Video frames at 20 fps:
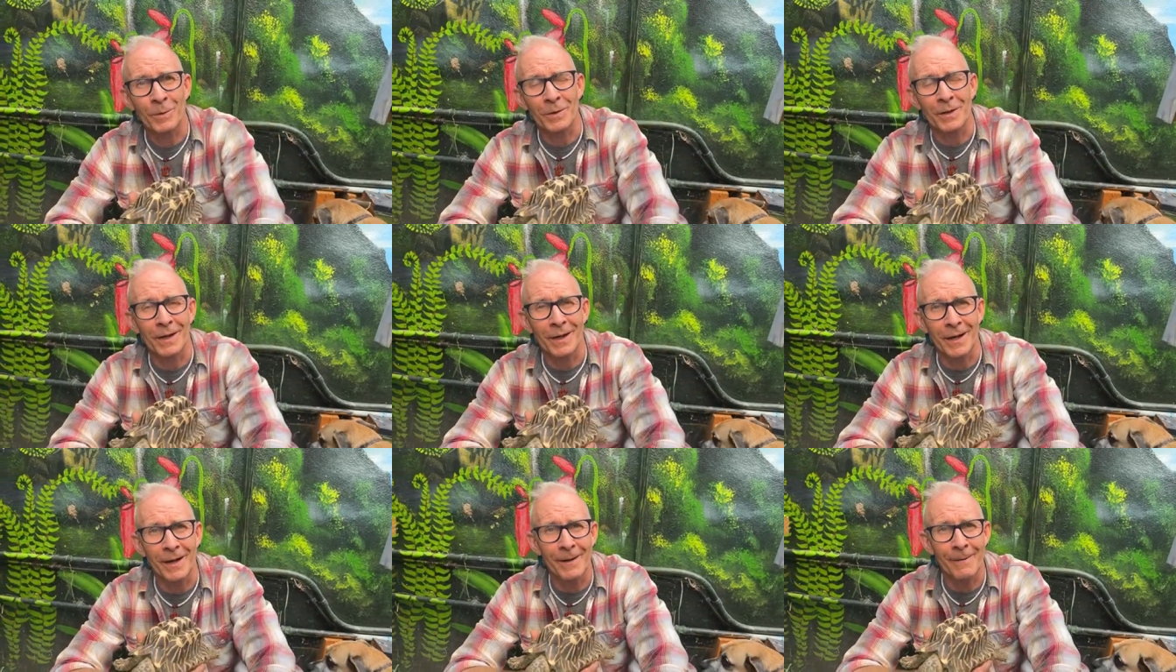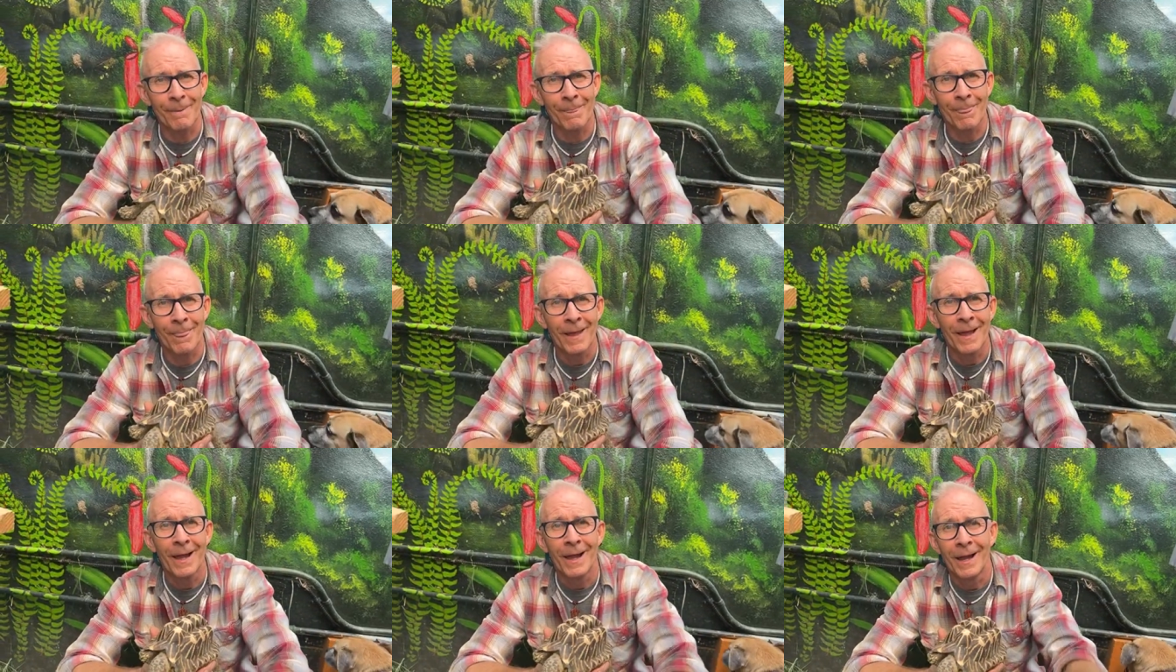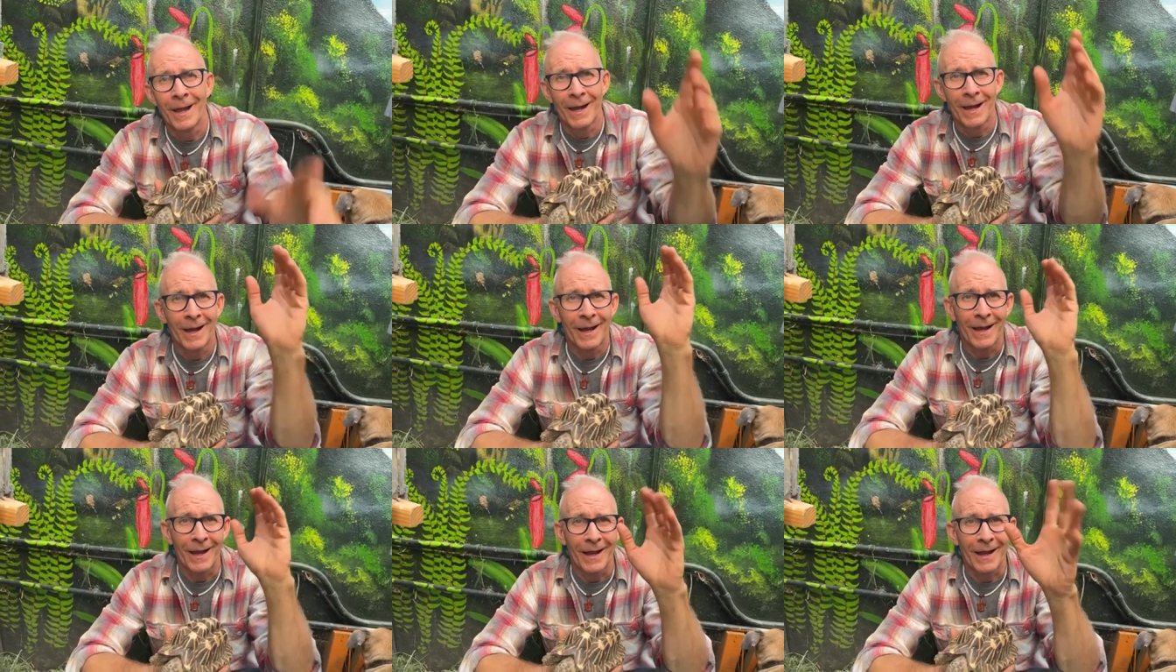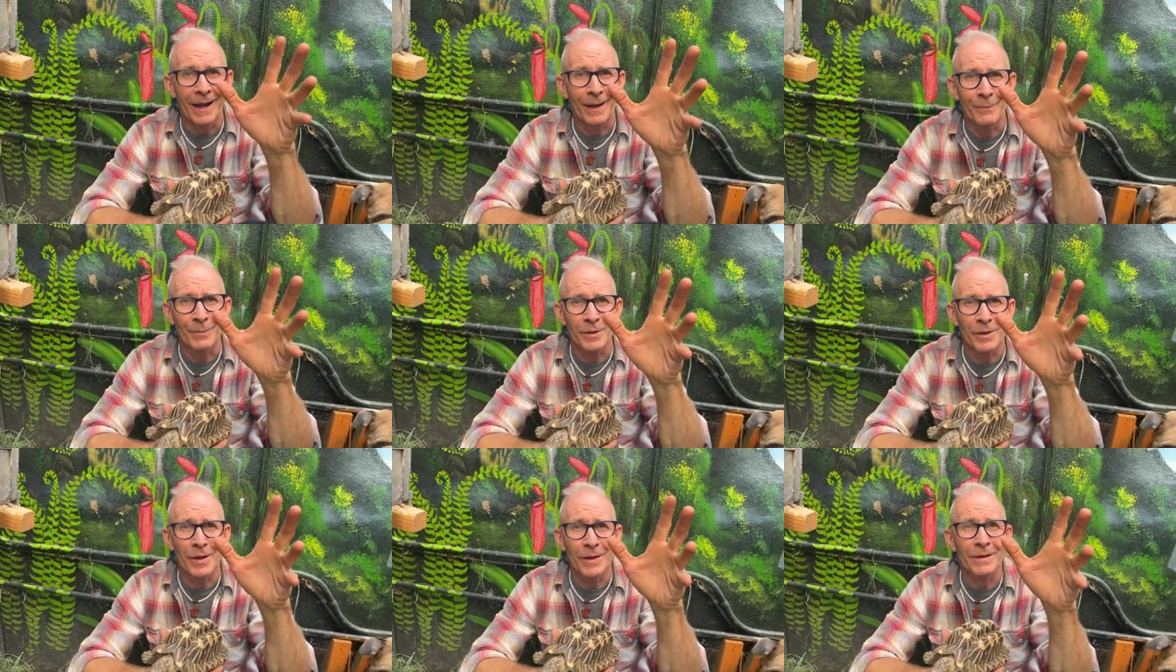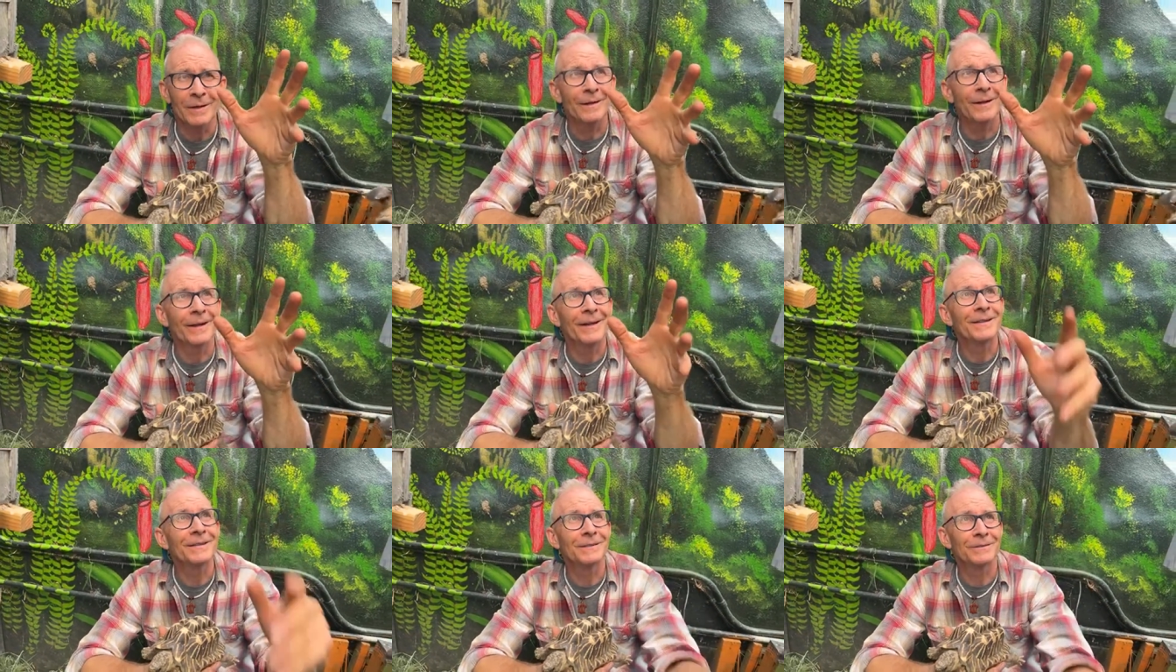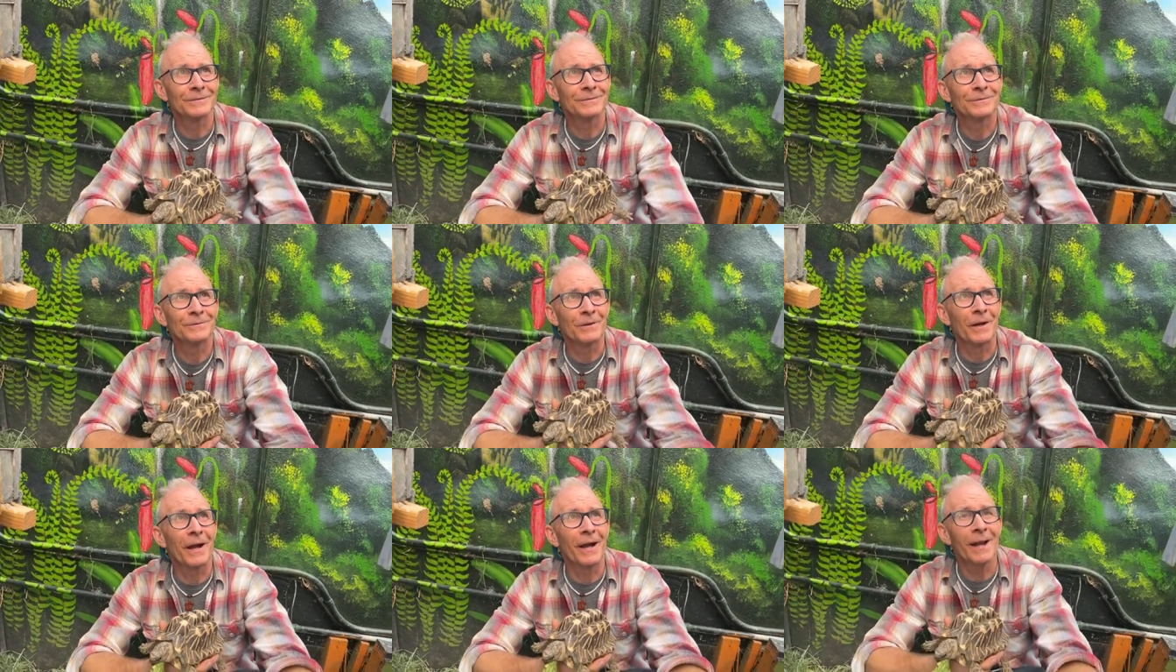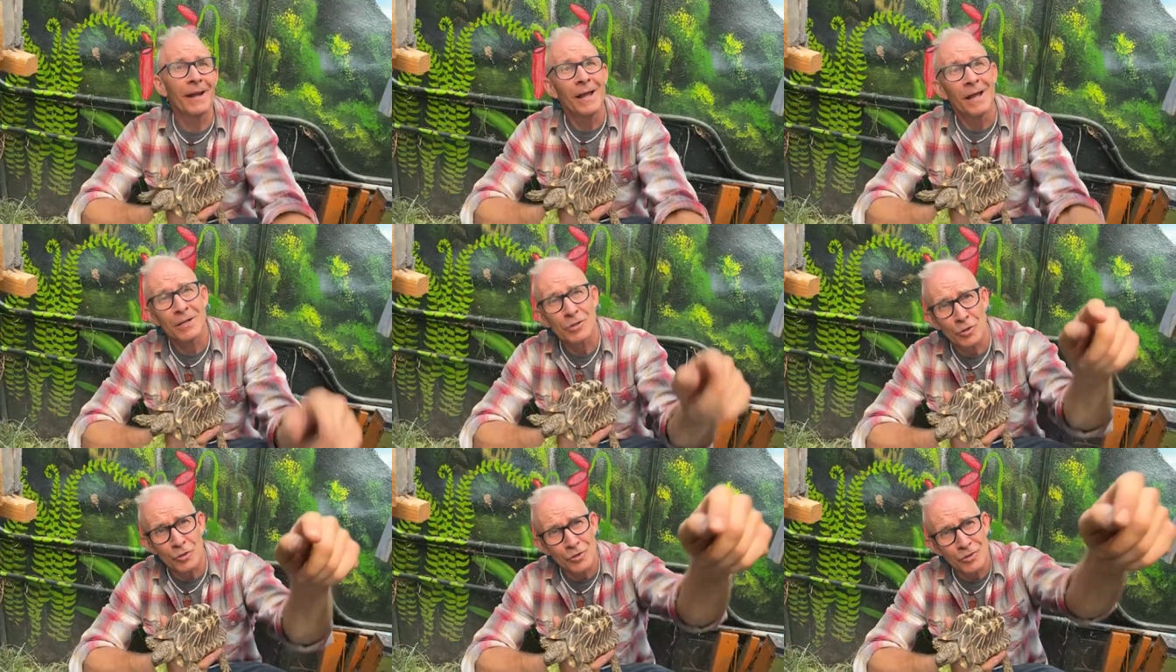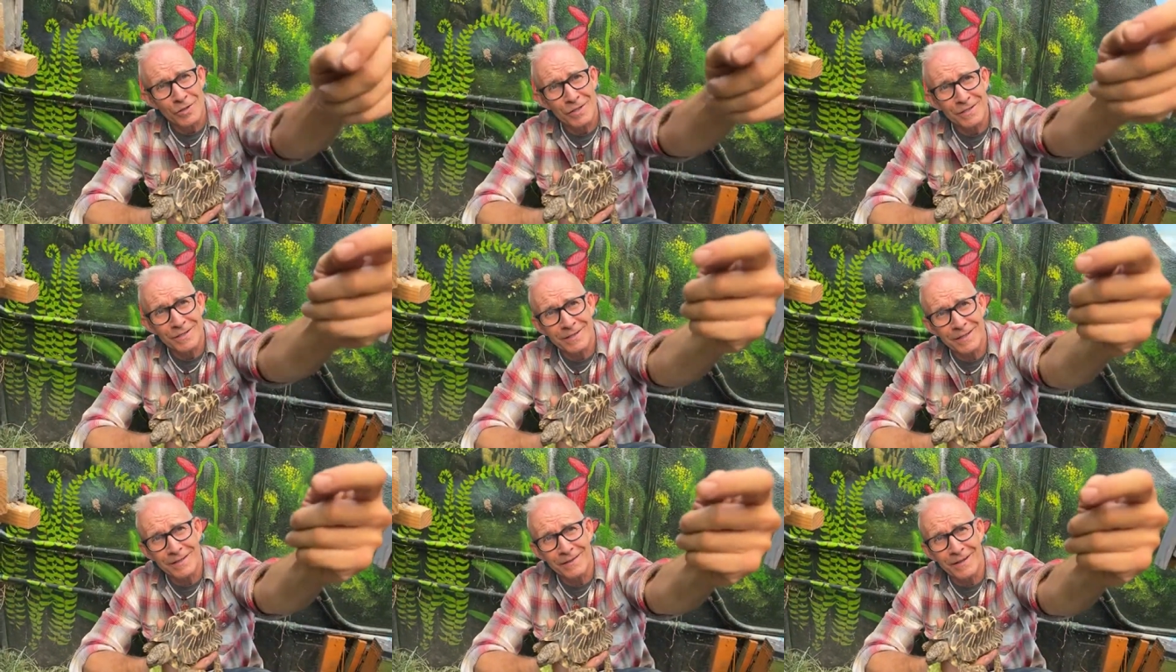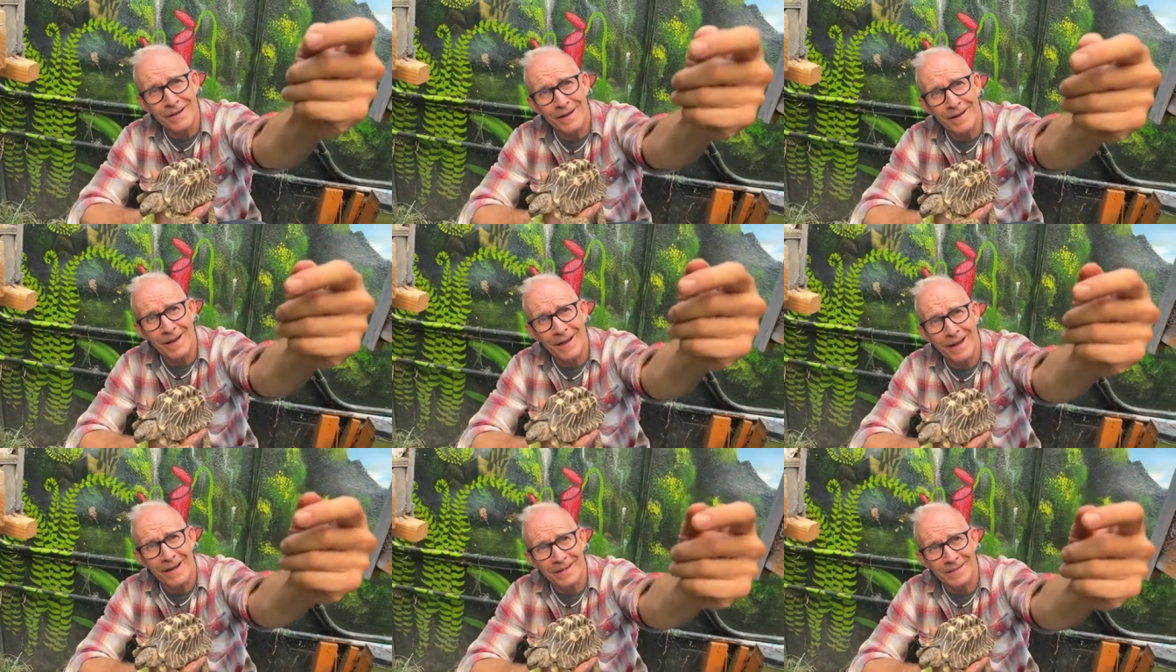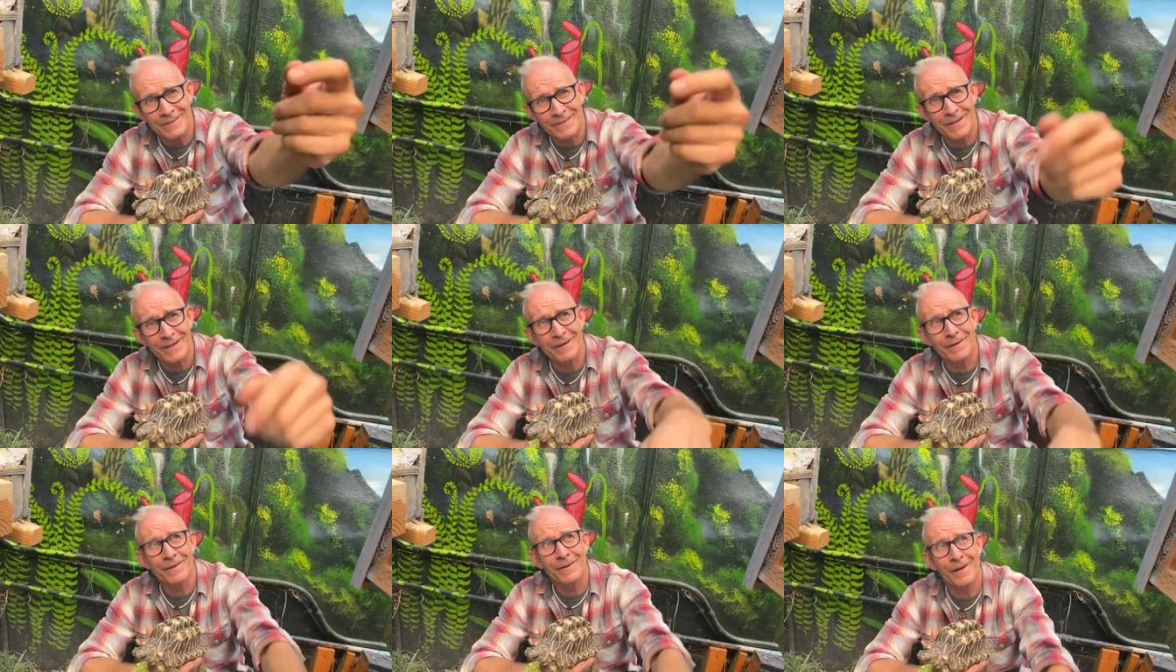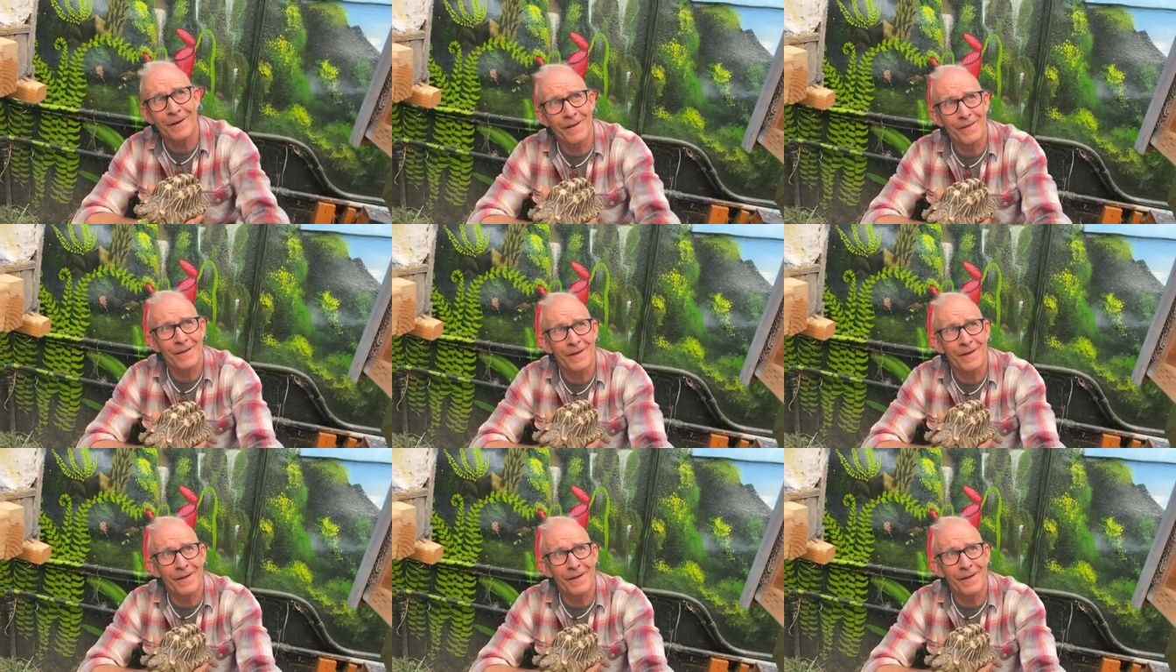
okay? Happy holidays, right? So you just see the X there on